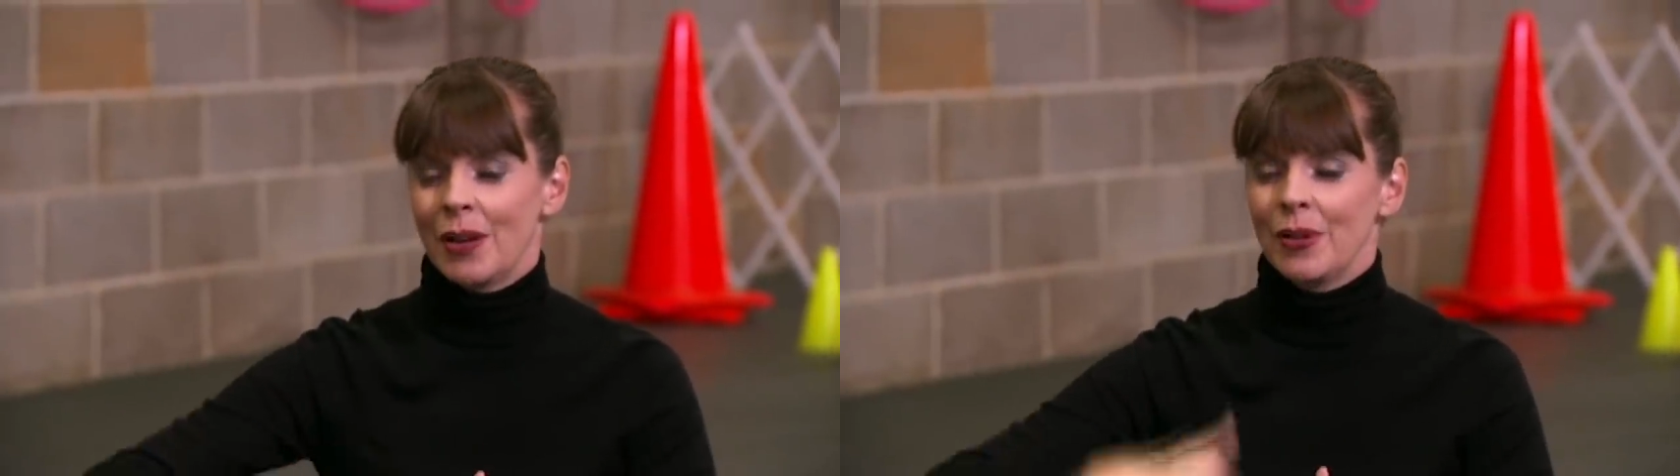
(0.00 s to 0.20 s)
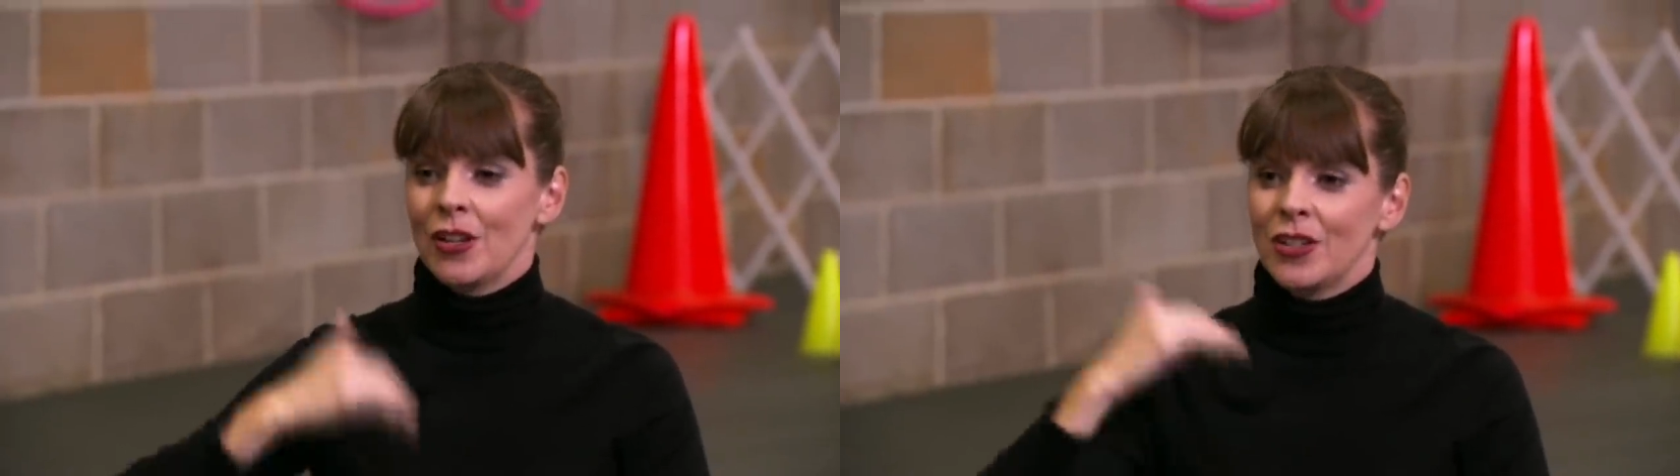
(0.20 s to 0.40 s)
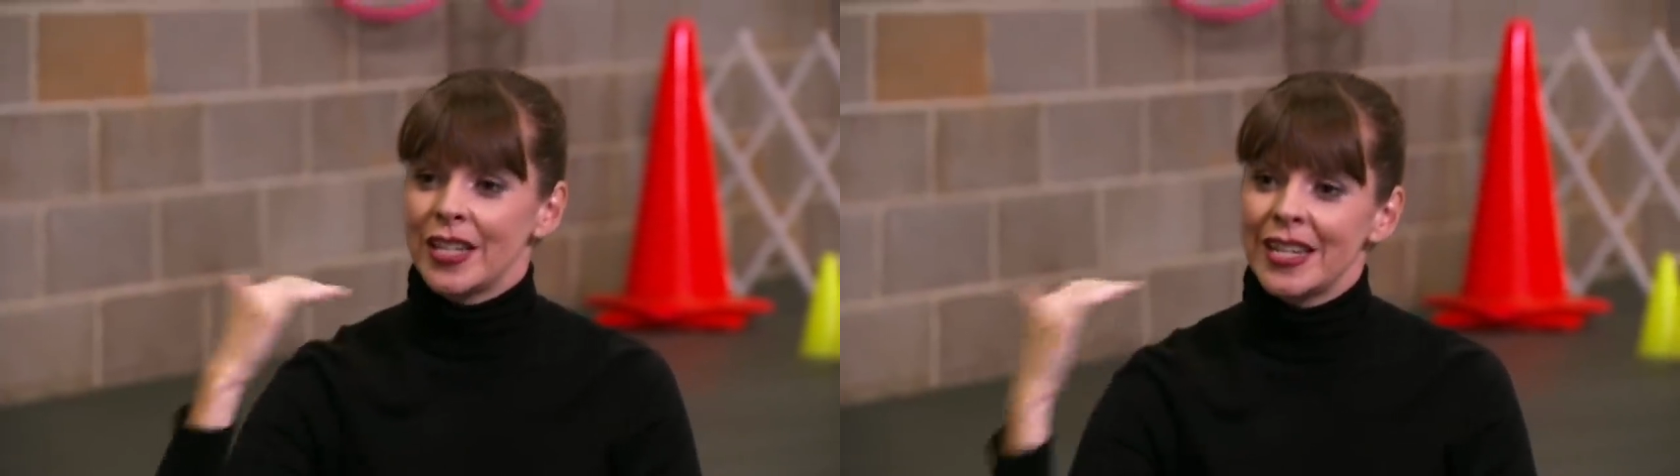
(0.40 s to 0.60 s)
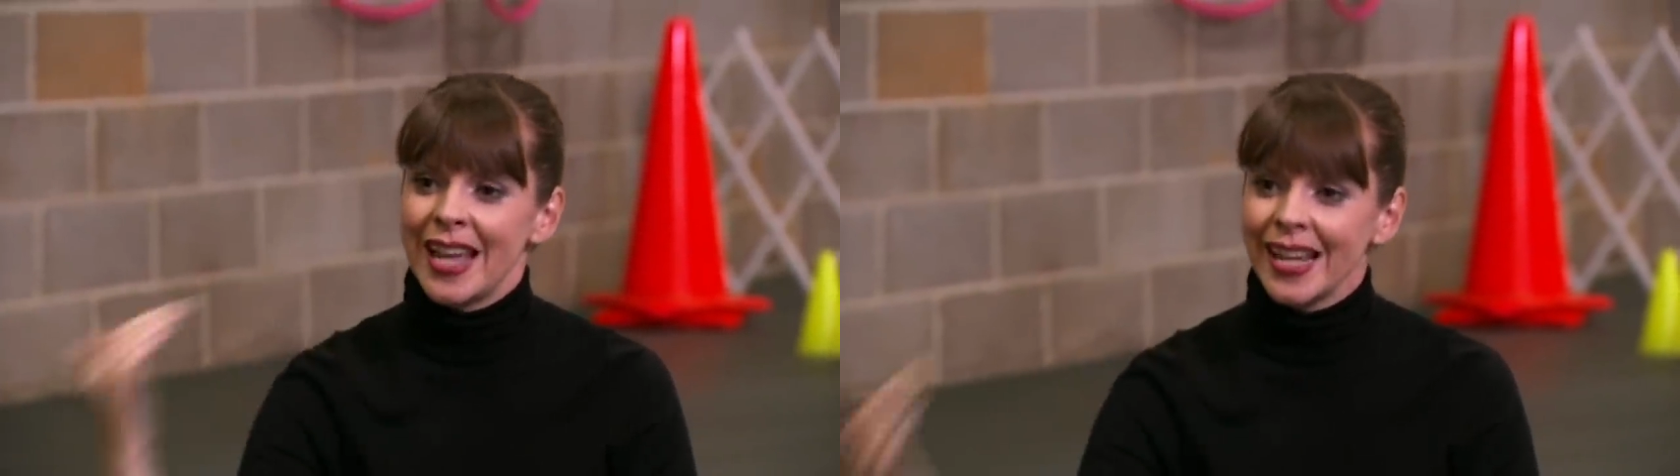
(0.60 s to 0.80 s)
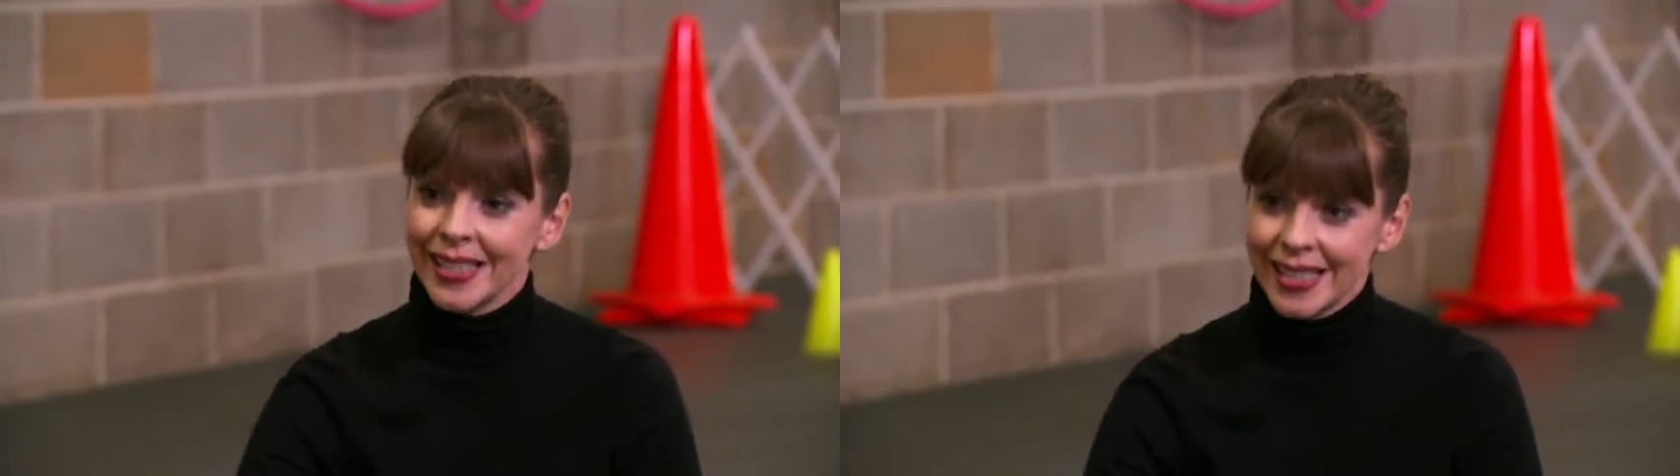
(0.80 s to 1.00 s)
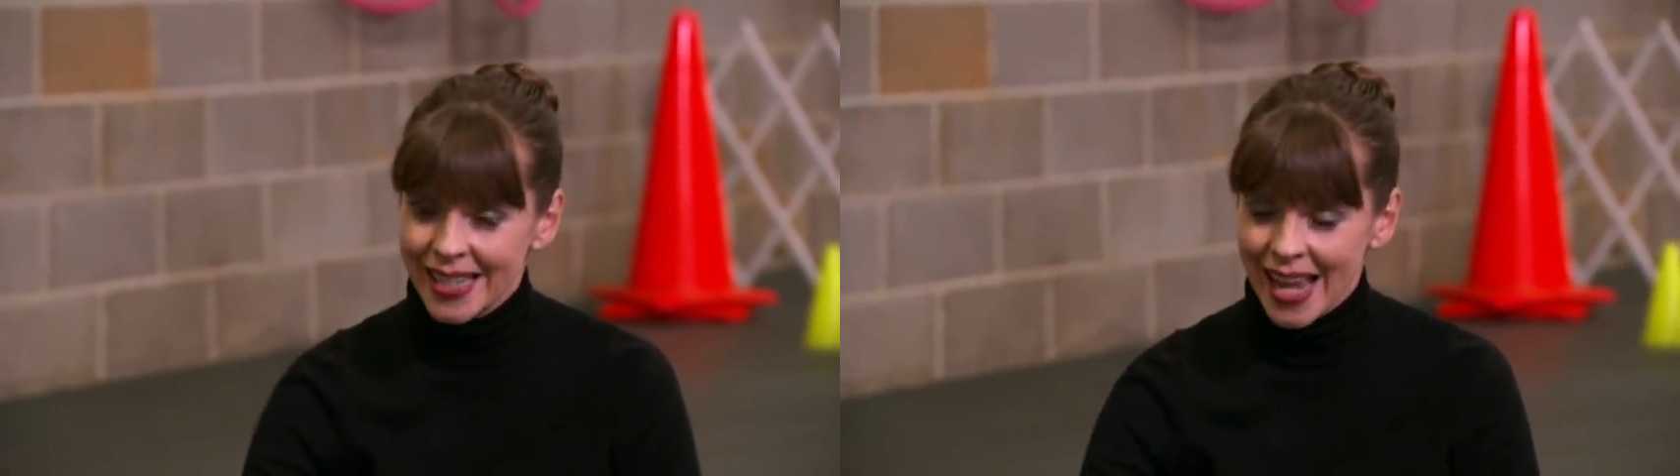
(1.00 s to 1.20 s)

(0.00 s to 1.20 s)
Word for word: Now we go to the next